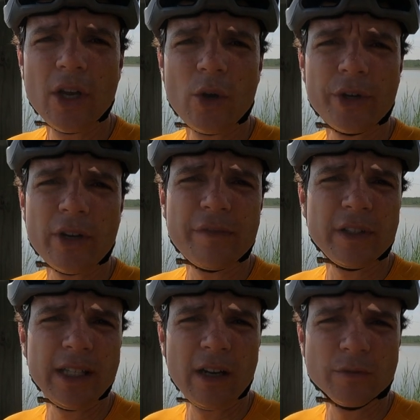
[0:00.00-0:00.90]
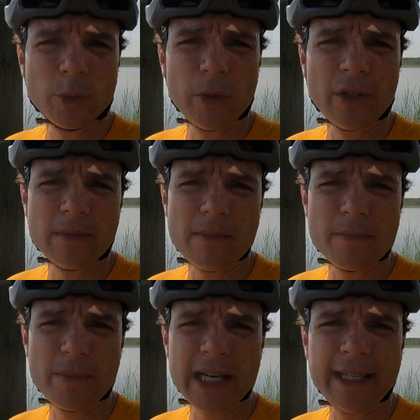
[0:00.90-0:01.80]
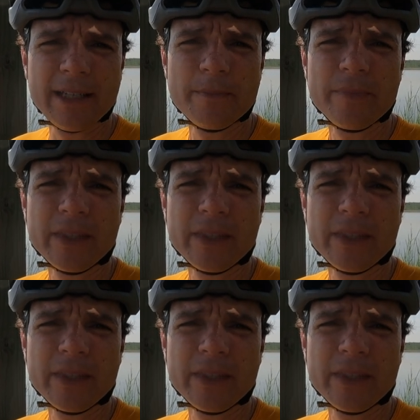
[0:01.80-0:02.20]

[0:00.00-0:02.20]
where you're not feeling comfortable on the bike,